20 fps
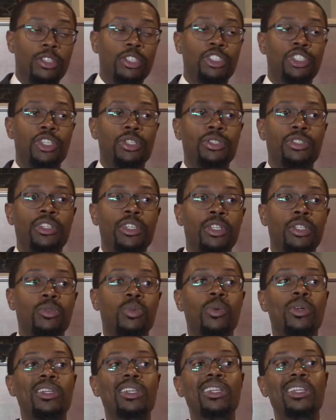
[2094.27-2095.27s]
The church leaders
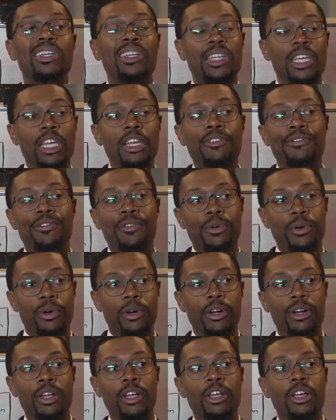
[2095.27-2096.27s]
were looking
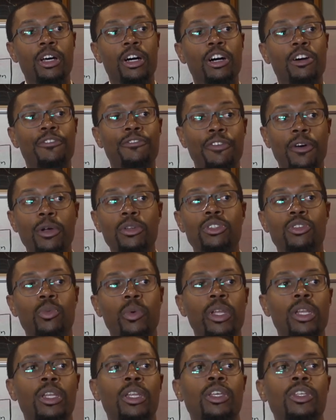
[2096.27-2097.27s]
for a false
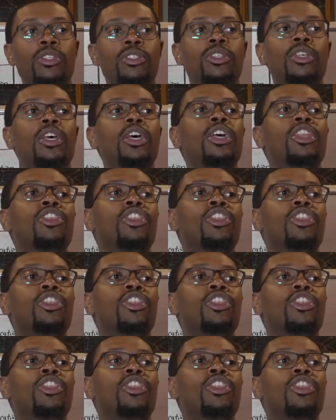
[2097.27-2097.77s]
witness.